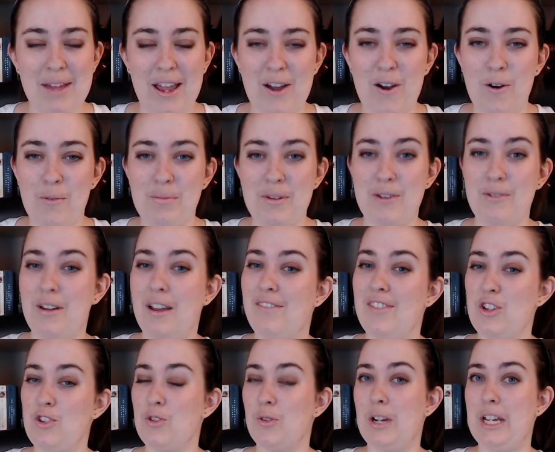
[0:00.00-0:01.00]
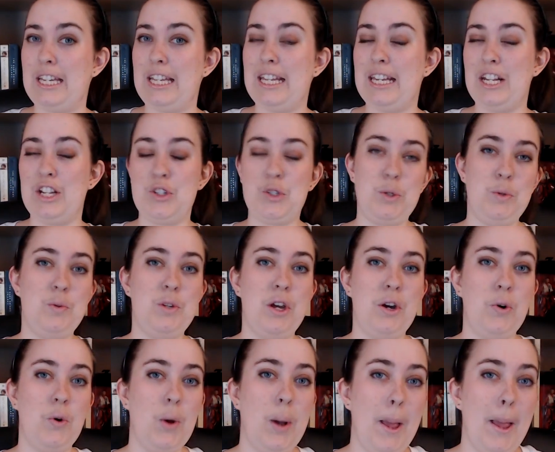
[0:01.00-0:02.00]
I hope you have enjoyed getting to
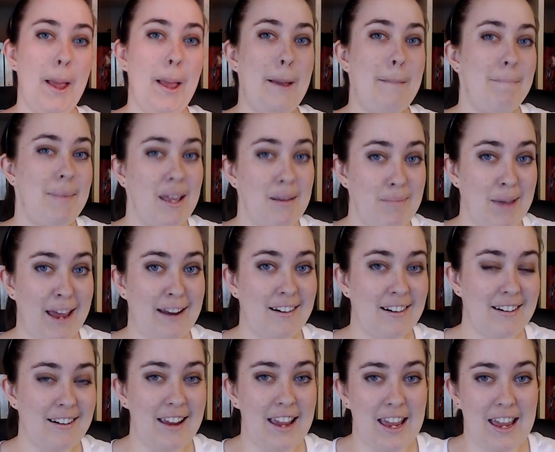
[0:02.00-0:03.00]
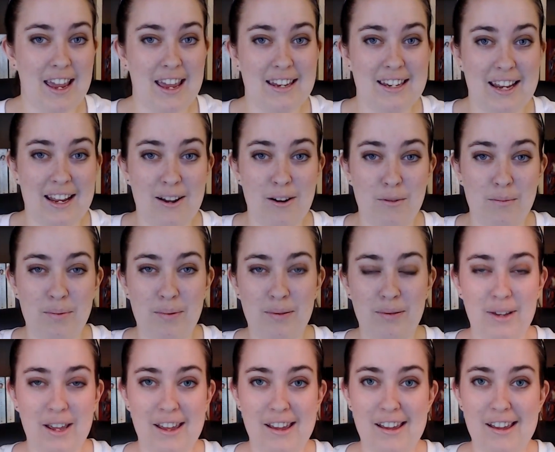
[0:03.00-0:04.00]
know me better, and I hope
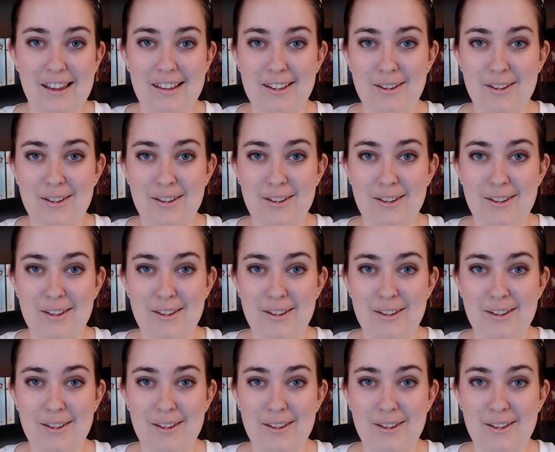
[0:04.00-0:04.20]
uh,